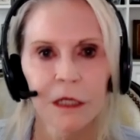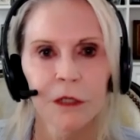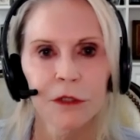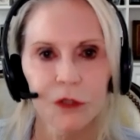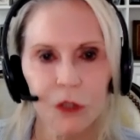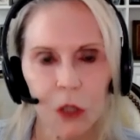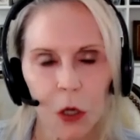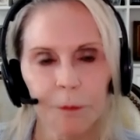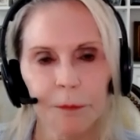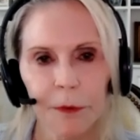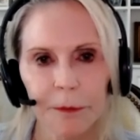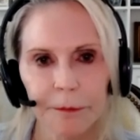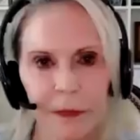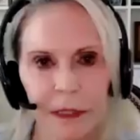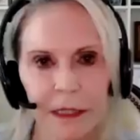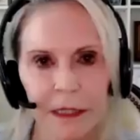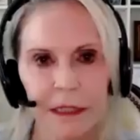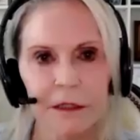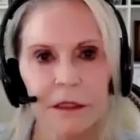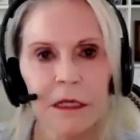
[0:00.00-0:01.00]

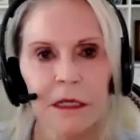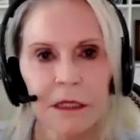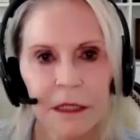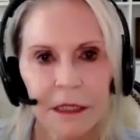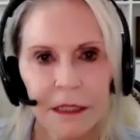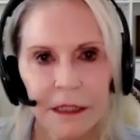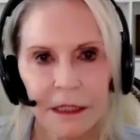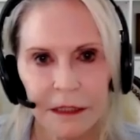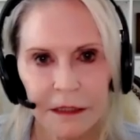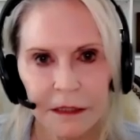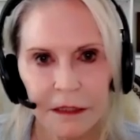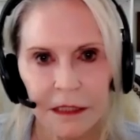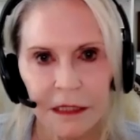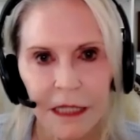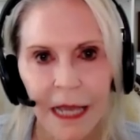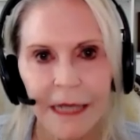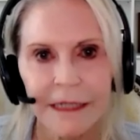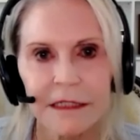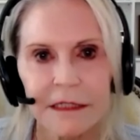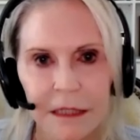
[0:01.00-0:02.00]
Dopamine, it
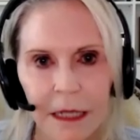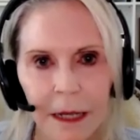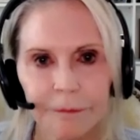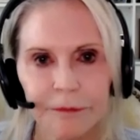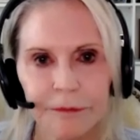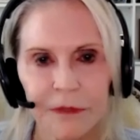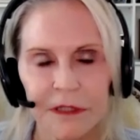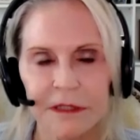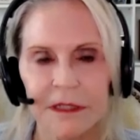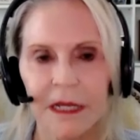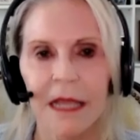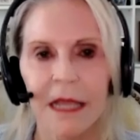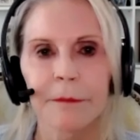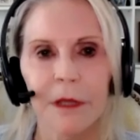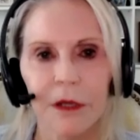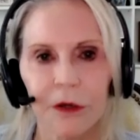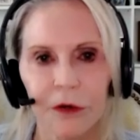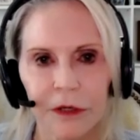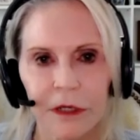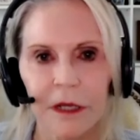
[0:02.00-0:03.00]
lights up the same
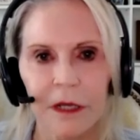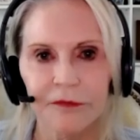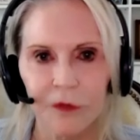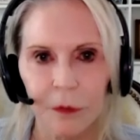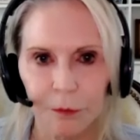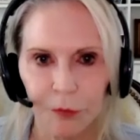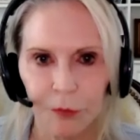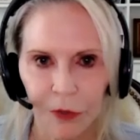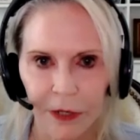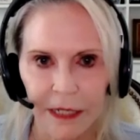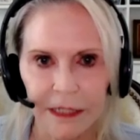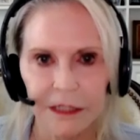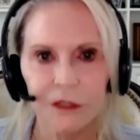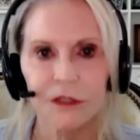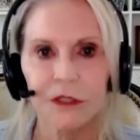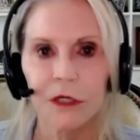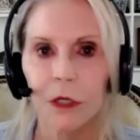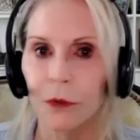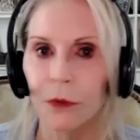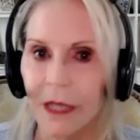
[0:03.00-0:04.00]
area of the brain as
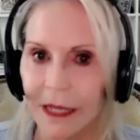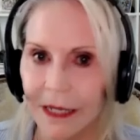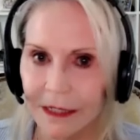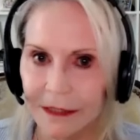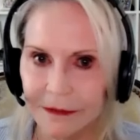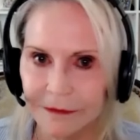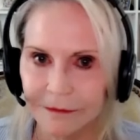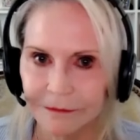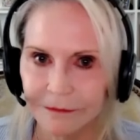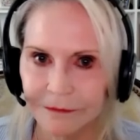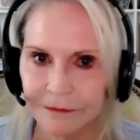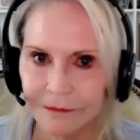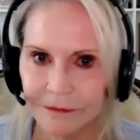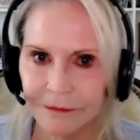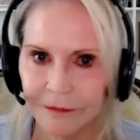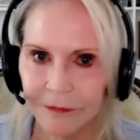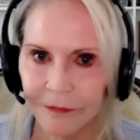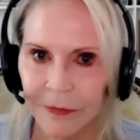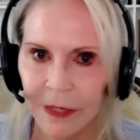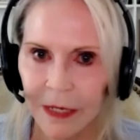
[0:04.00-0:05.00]
cocaine.
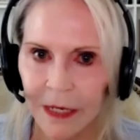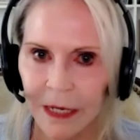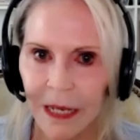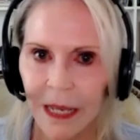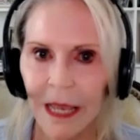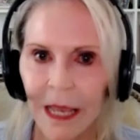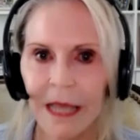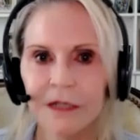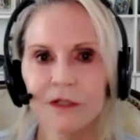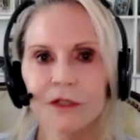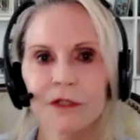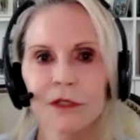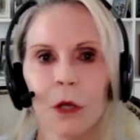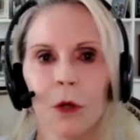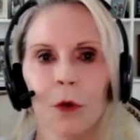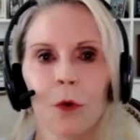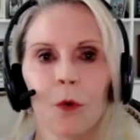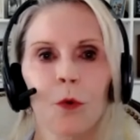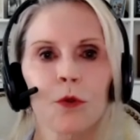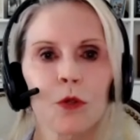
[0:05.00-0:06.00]
Okay. And
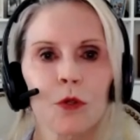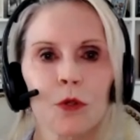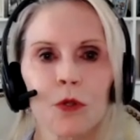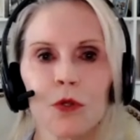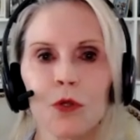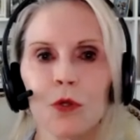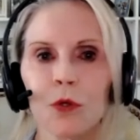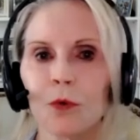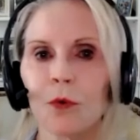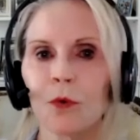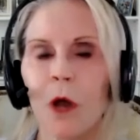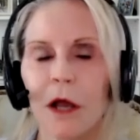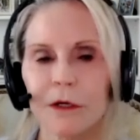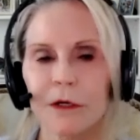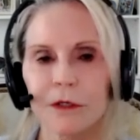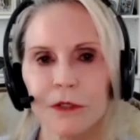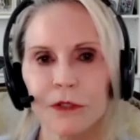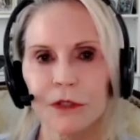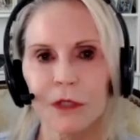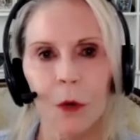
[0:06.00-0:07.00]
so you are
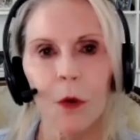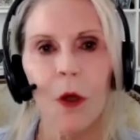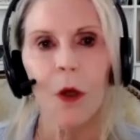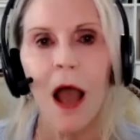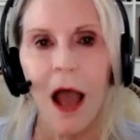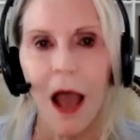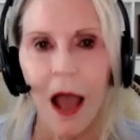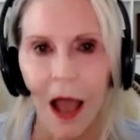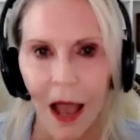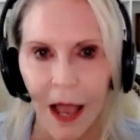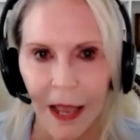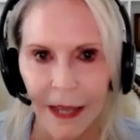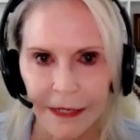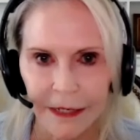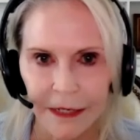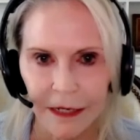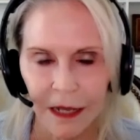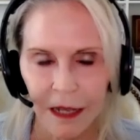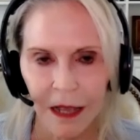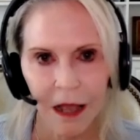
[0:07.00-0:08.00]
so high
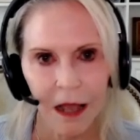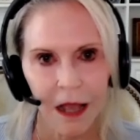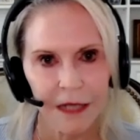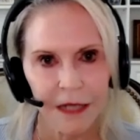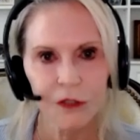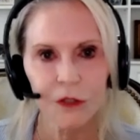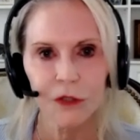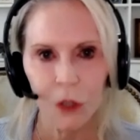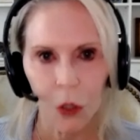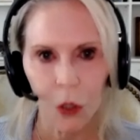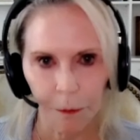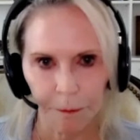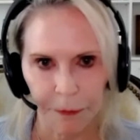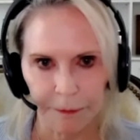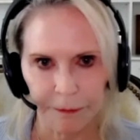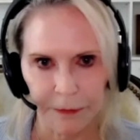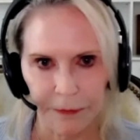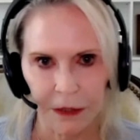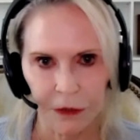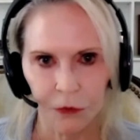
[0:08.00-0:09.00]
on
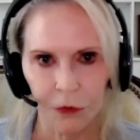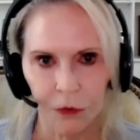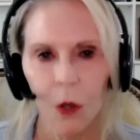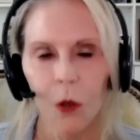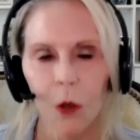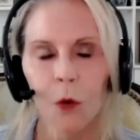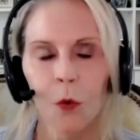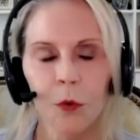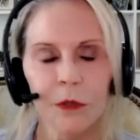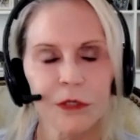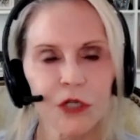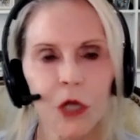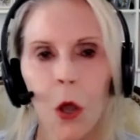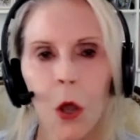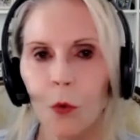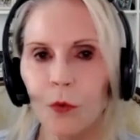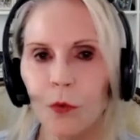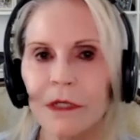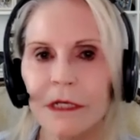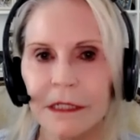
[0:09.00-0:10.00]
dopamine, which
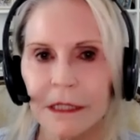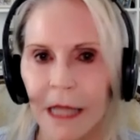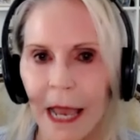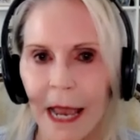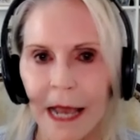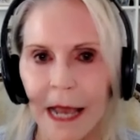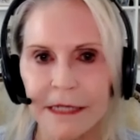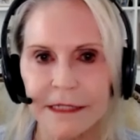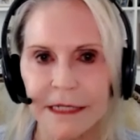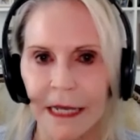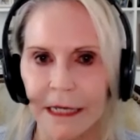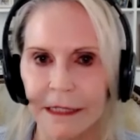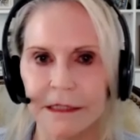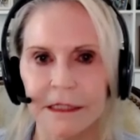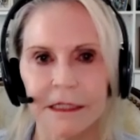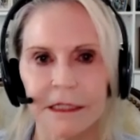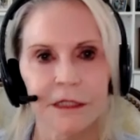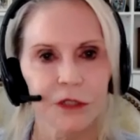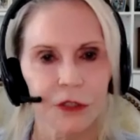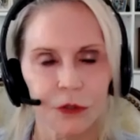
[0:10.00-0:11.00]
only lasts
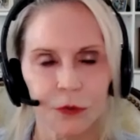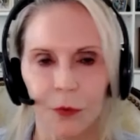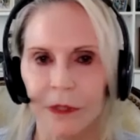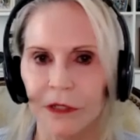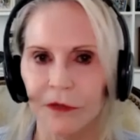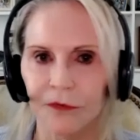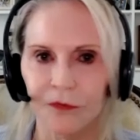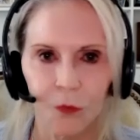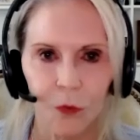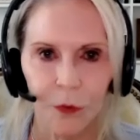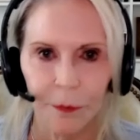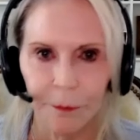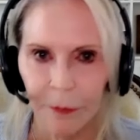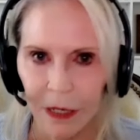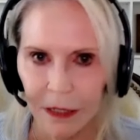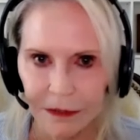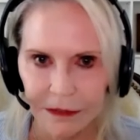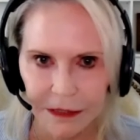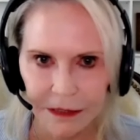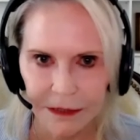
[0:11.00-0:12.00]
18 to 24
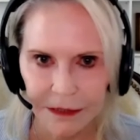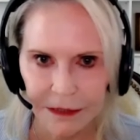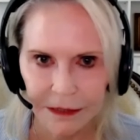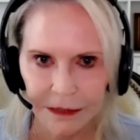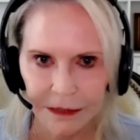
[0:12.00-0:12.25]
months.